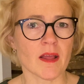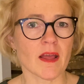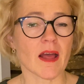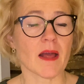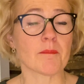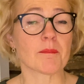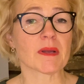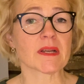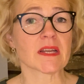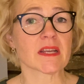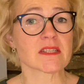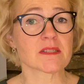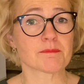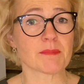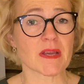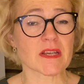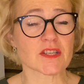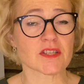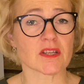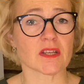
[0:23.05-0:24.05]
but
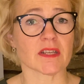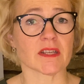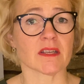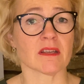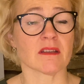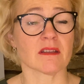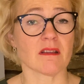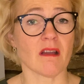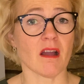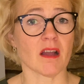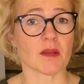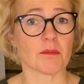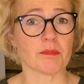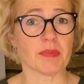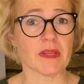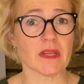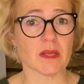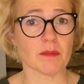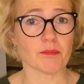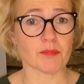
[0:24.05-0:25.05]
especially young
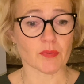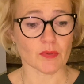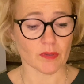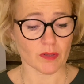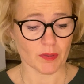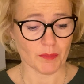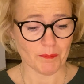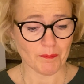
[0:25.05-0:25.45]
people.